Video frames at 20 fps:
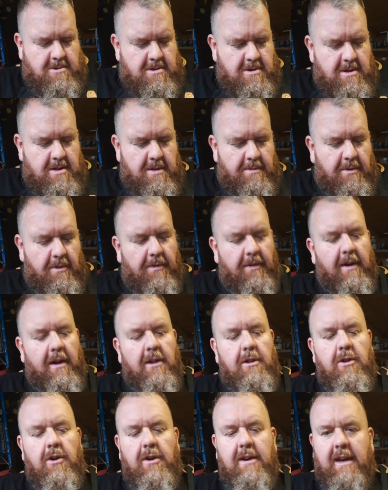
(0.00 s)
in the profile,
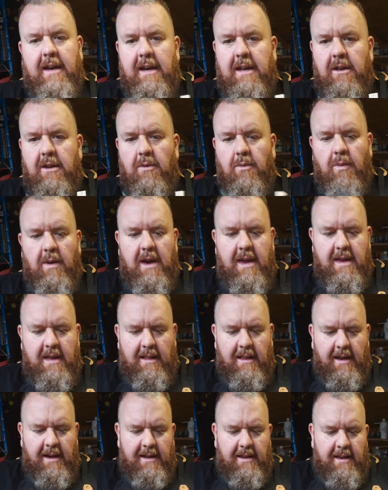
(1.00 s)
looking where your
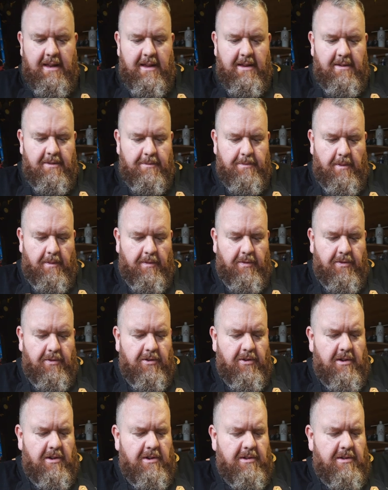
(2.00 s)
line is, both
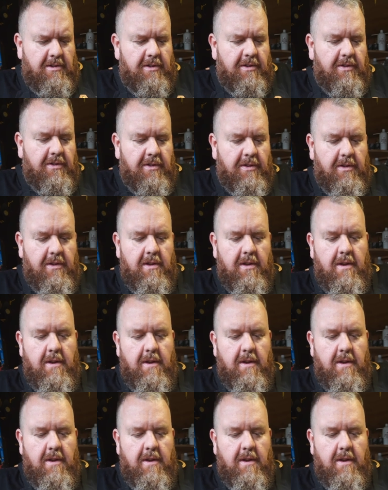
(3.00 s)
sides,